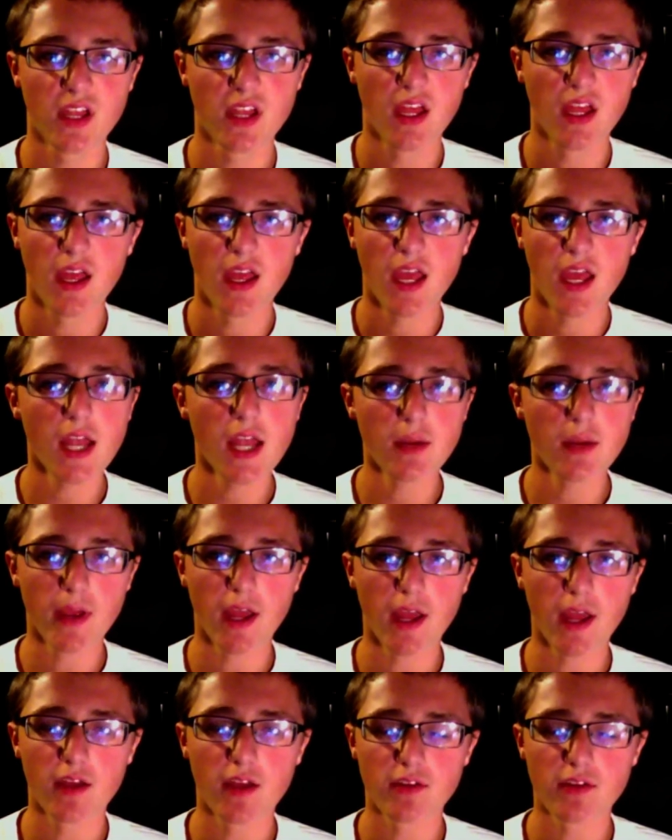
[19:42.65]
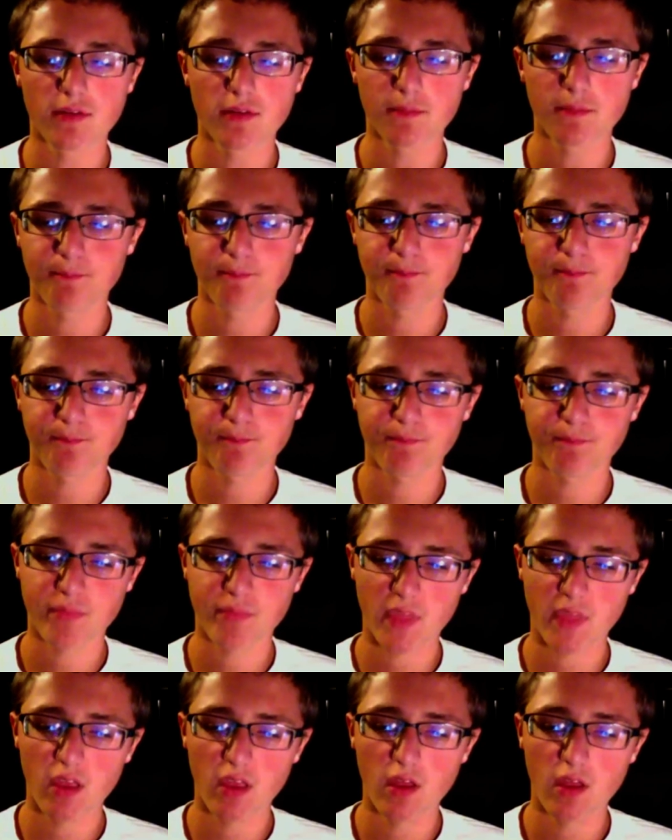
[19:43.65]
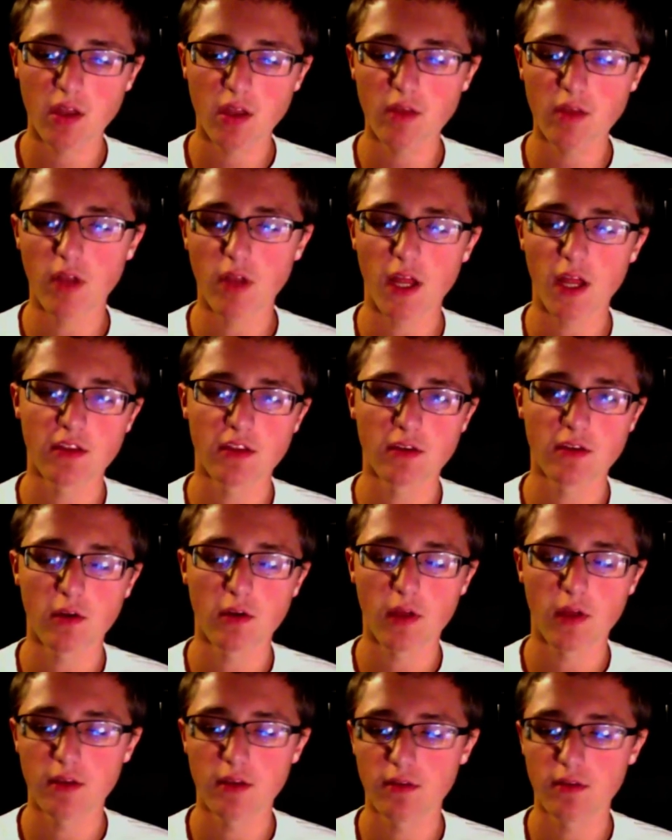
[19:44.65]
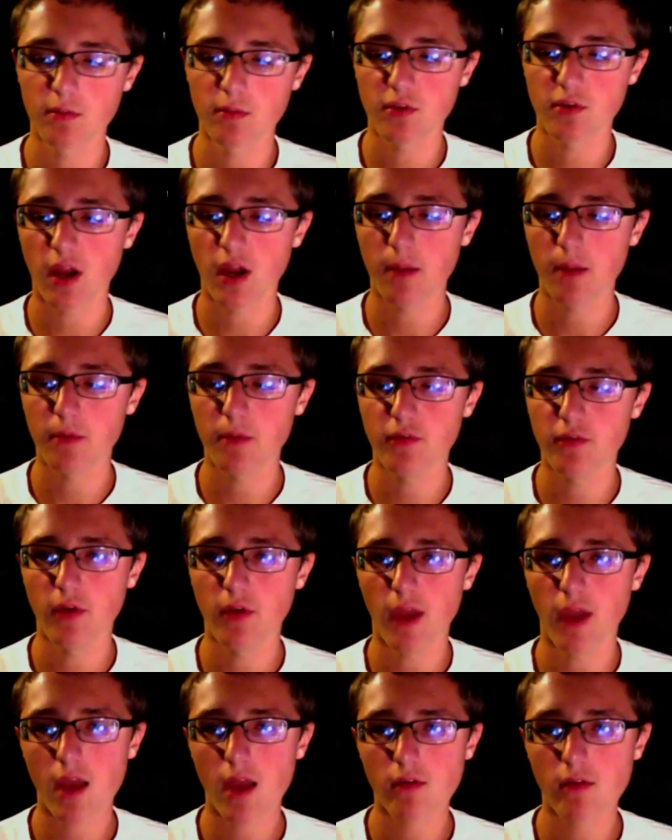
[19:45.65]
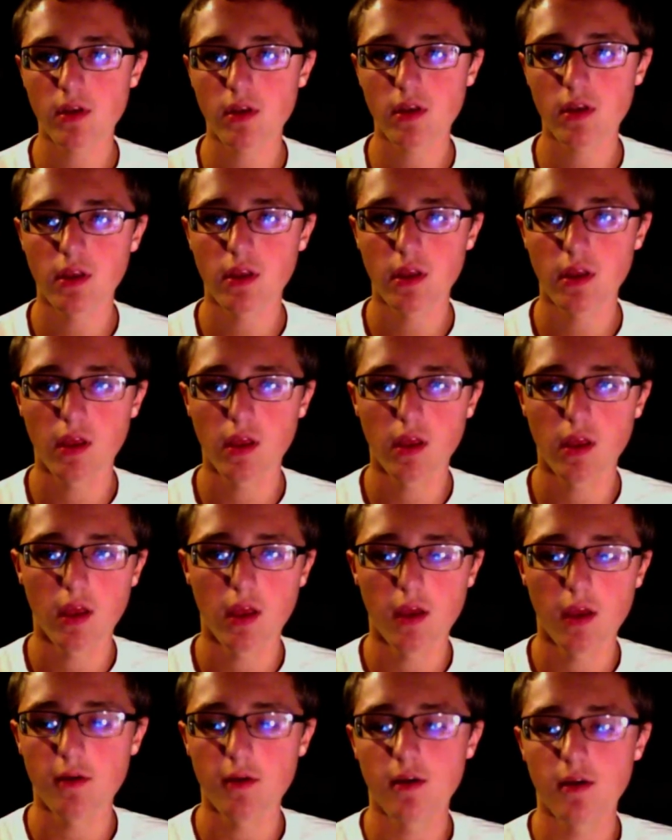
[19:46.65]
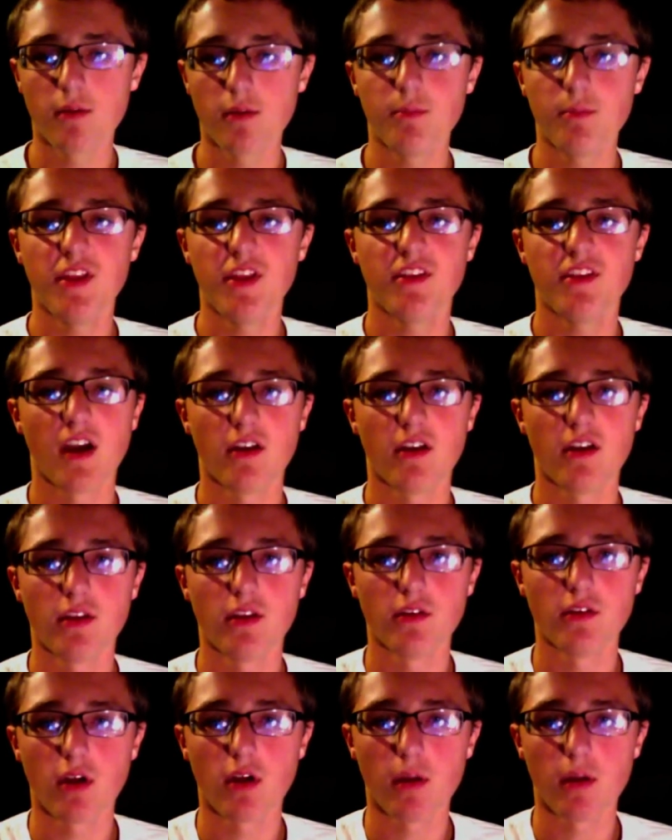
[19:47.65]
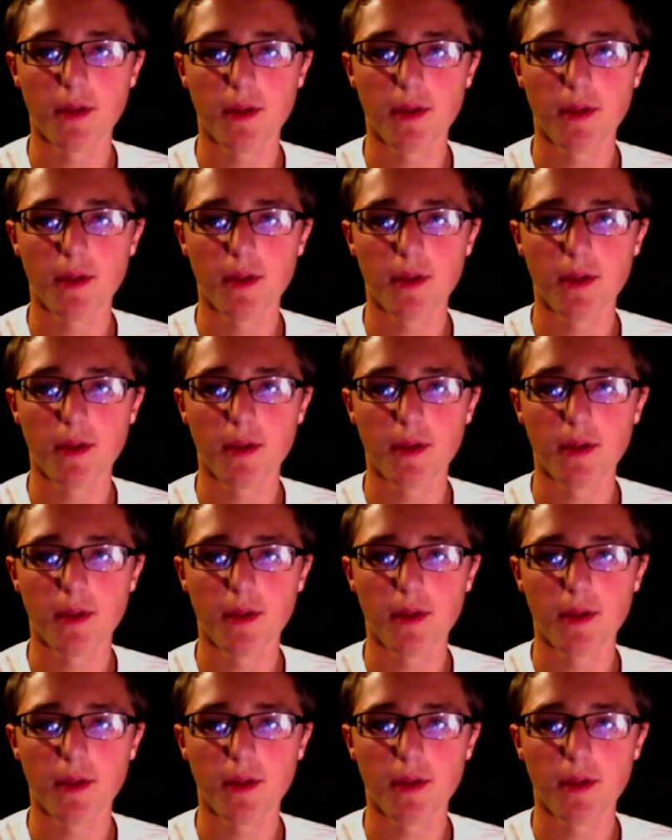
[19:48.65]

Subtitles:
Anyway, guys, leave a like and go ahead and subscribe if you haven't. Peace out, Ender Army.